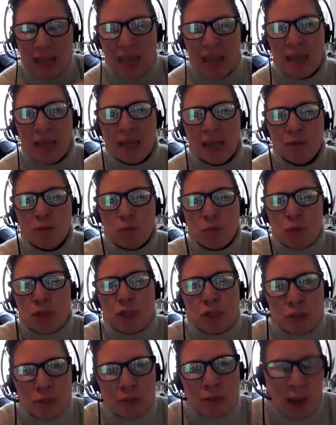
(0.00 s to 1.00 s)
And which
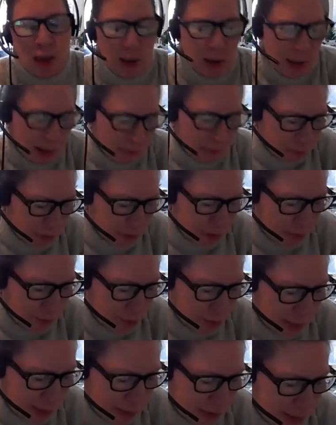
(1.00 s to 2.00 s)
is, I, I just have
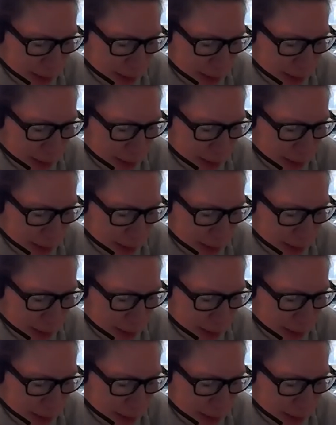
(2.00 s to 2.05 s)
to take a